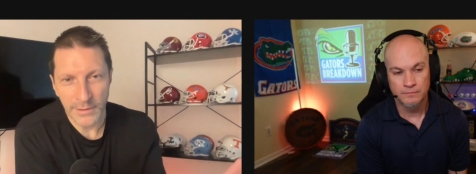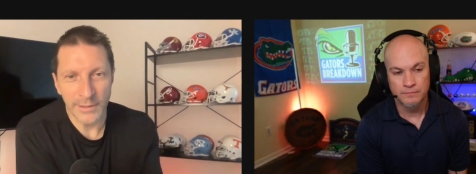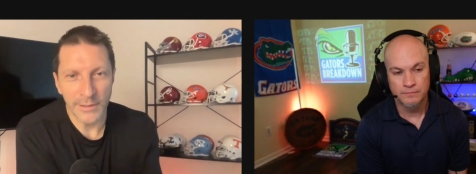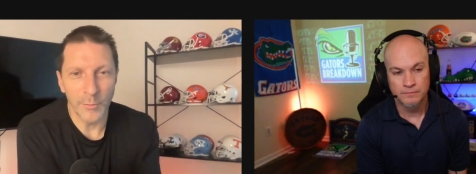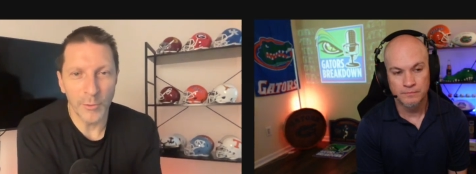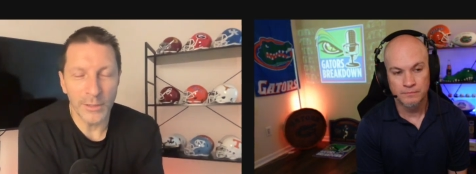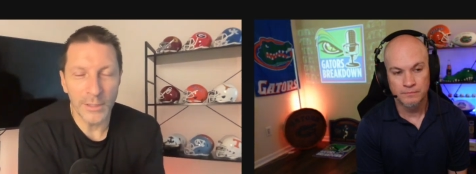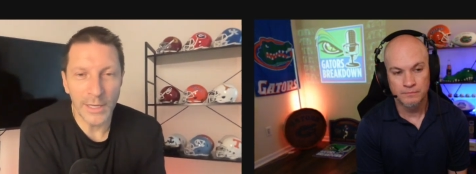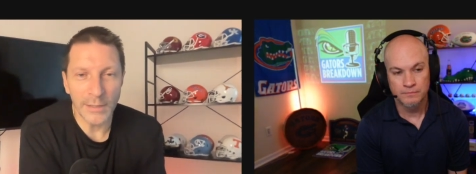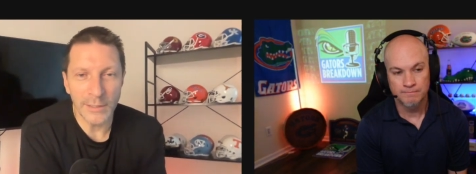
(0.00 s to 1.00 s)
Speaker 1: you broaden
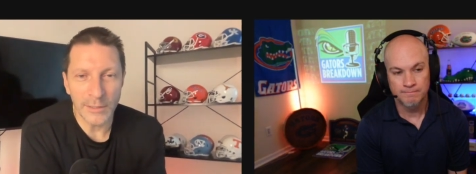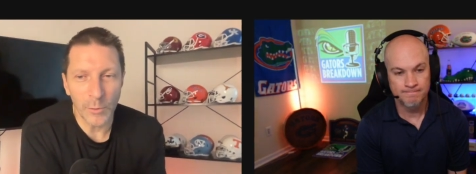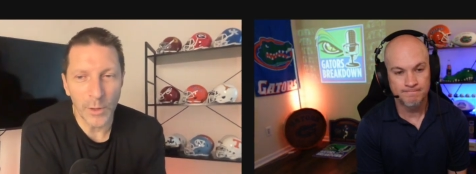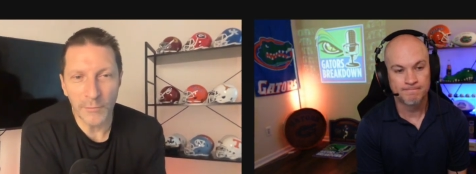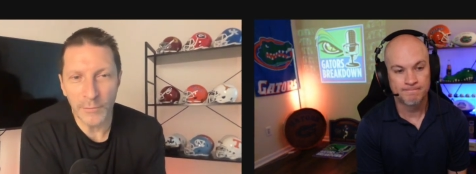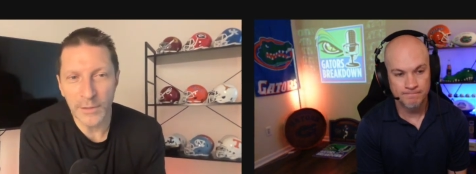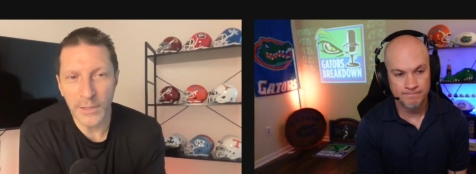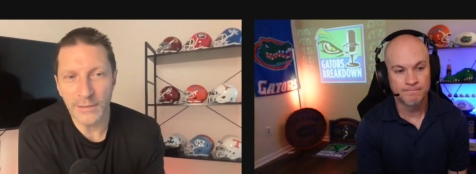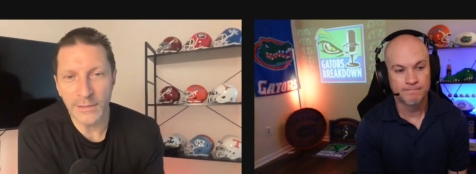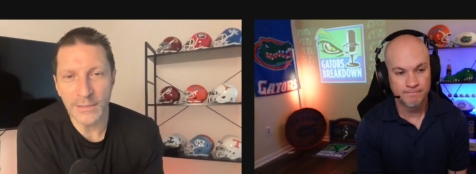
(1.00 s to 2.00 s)
it out to 12 and you
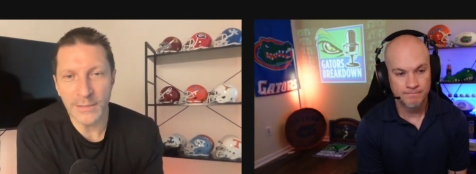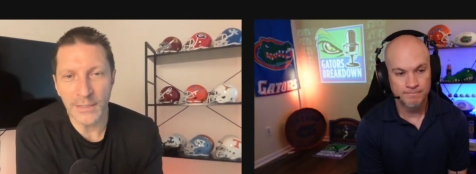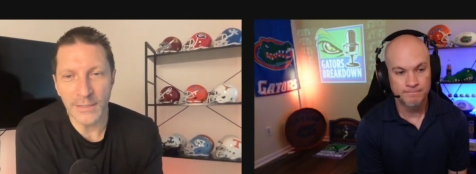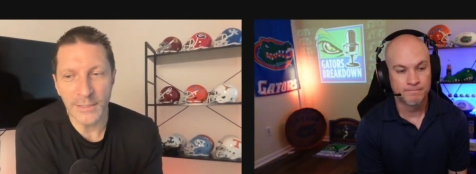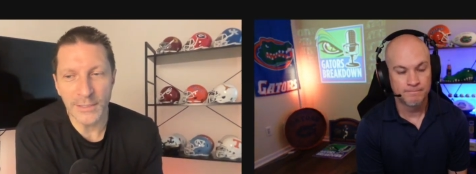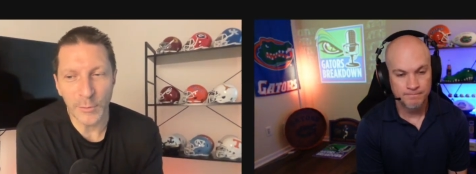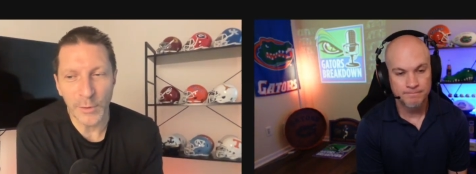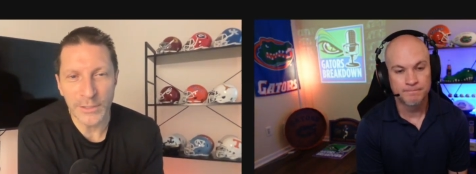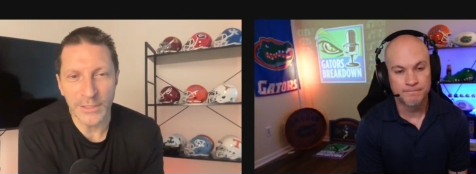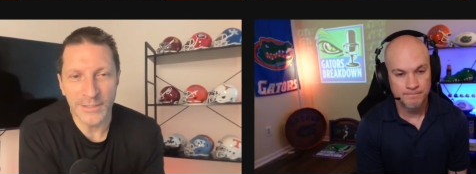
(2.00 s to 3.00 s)
got these kind of
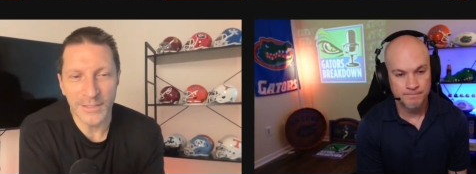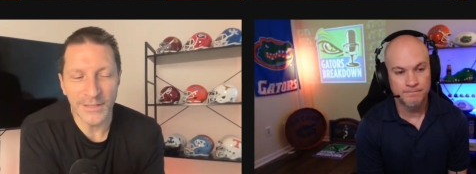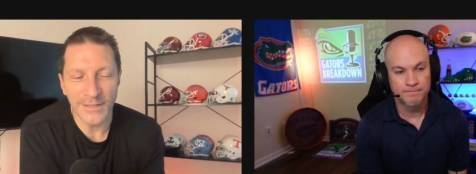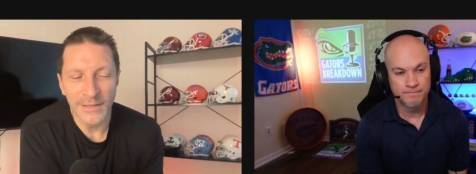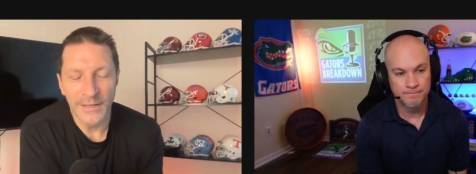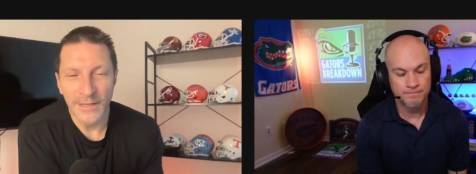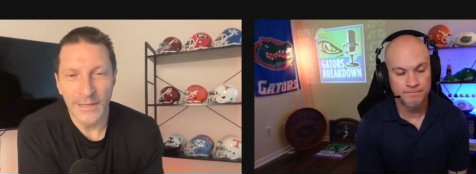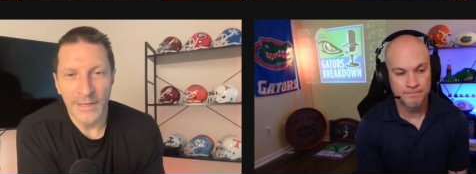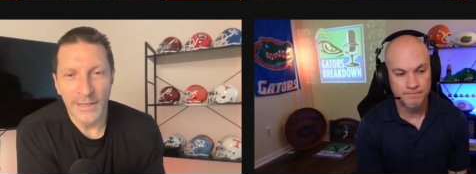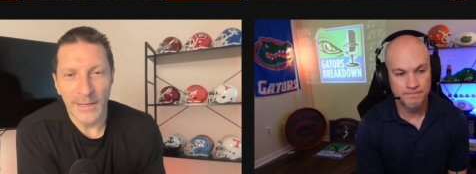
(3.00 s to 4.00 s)
situations that
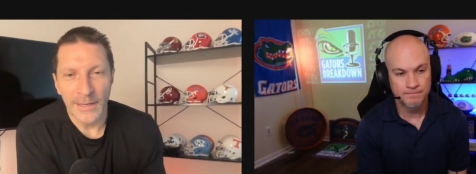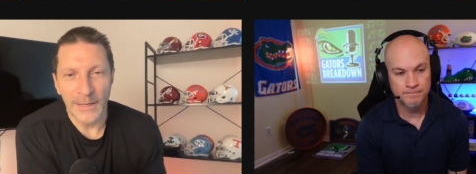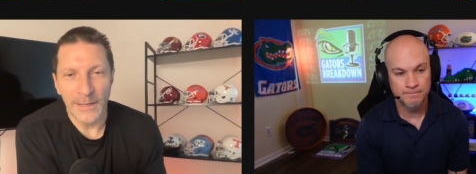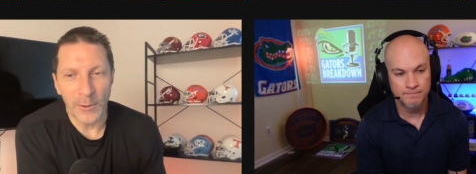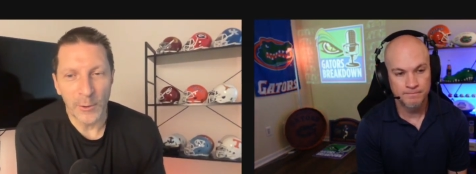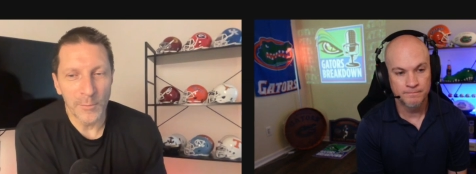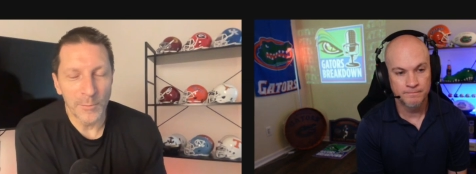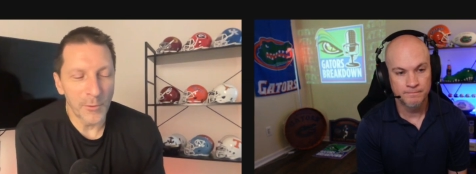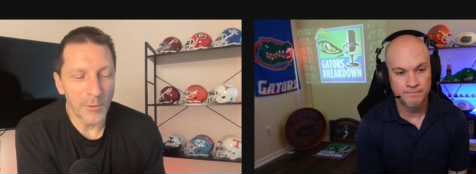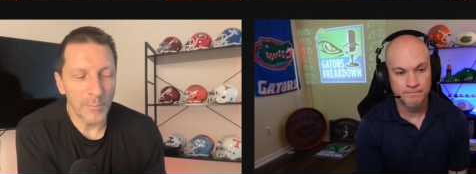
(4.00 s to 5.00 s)
uh, are
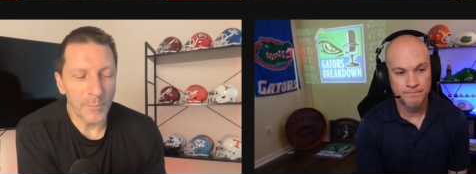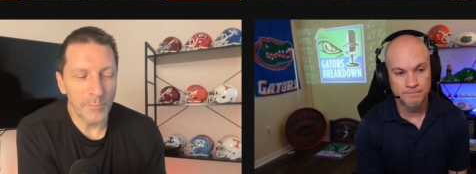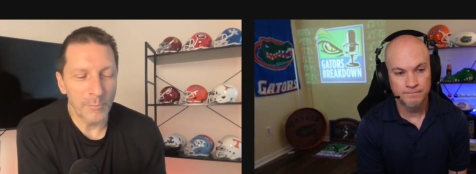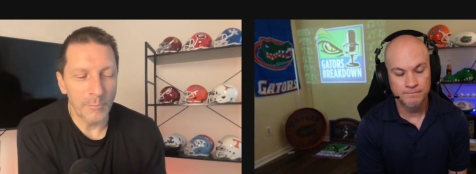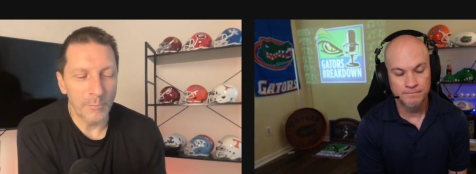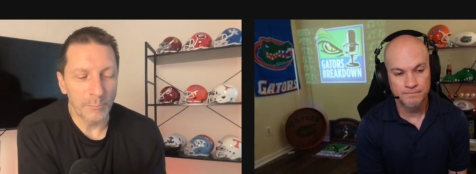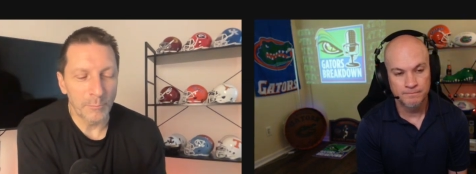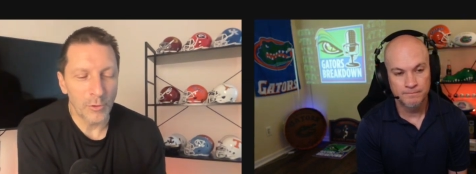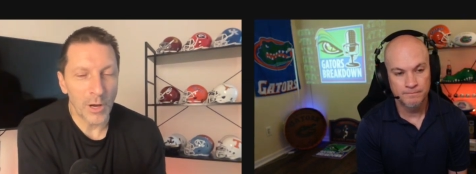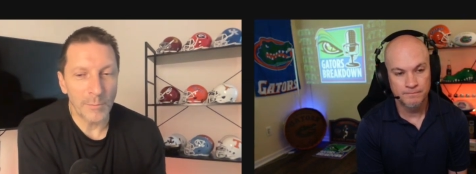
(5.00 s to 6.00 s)
more
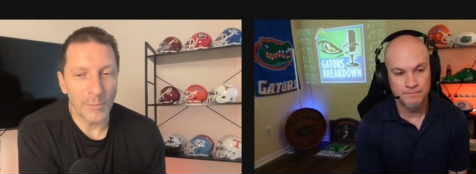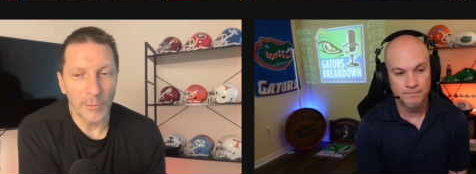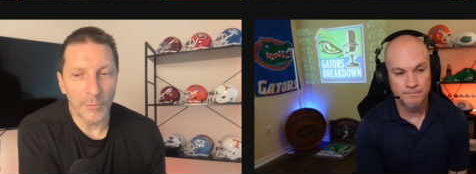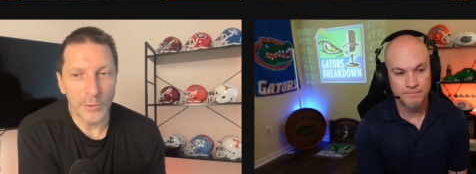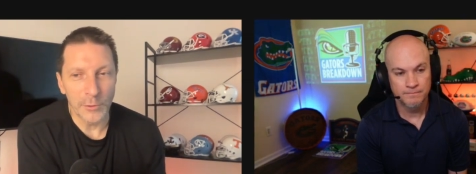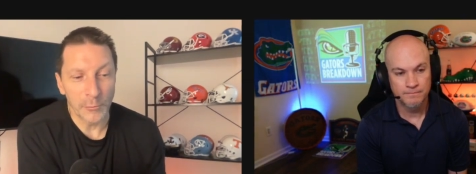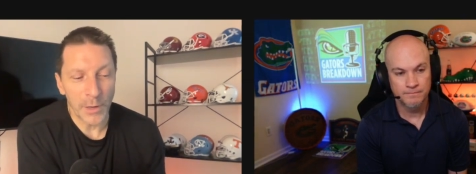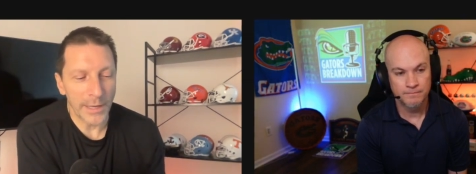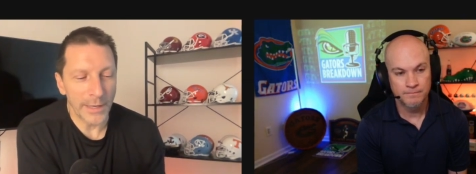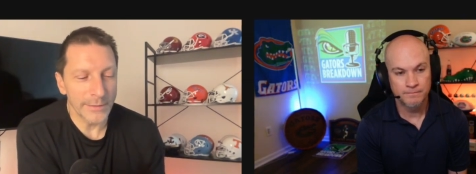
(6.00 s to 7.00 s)
probable to
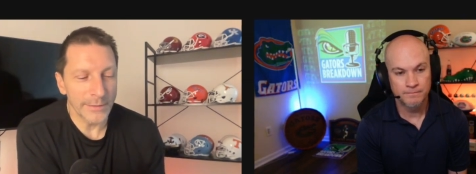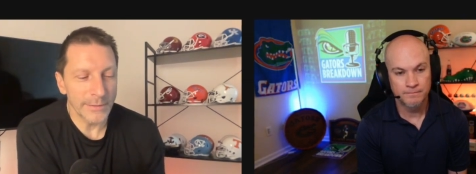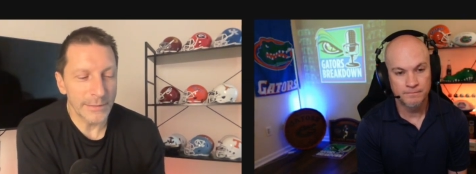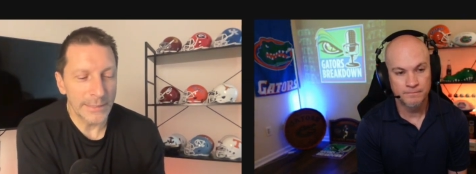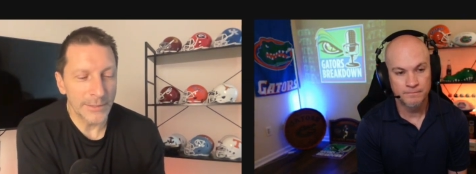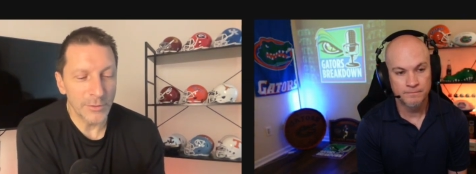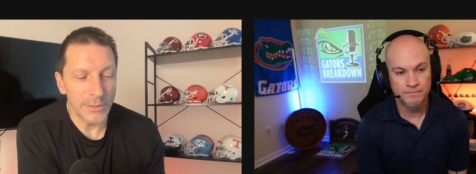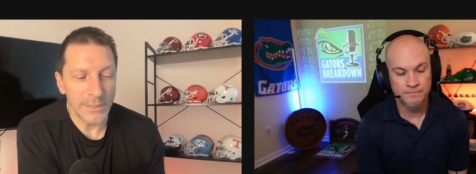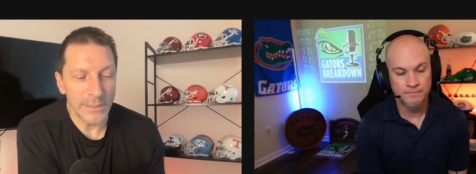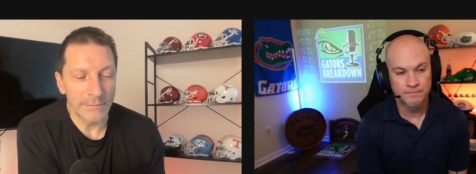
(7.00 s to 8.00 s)
arise
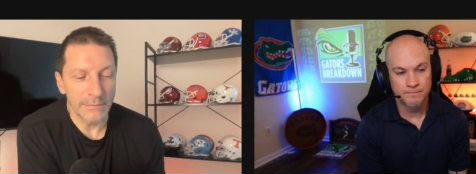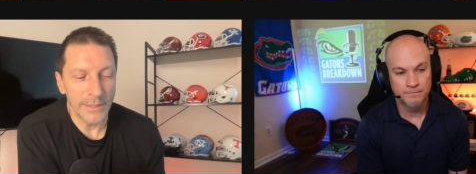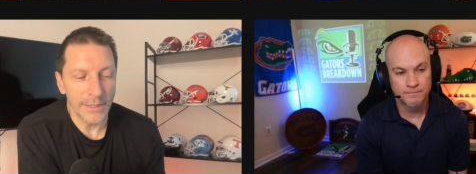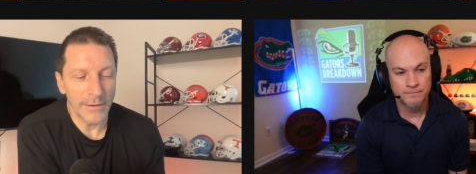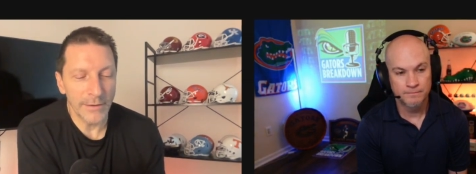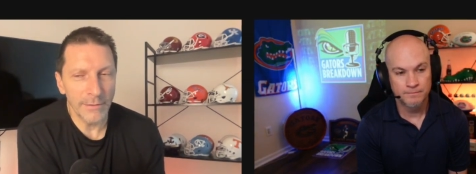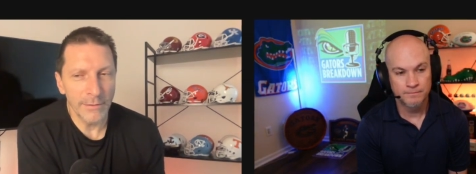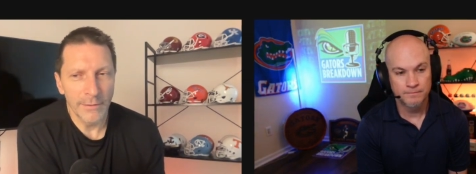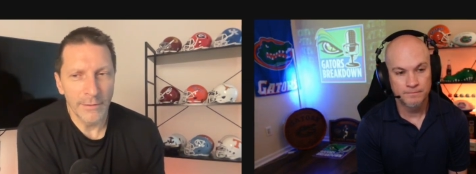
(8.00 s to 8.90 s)
interesting there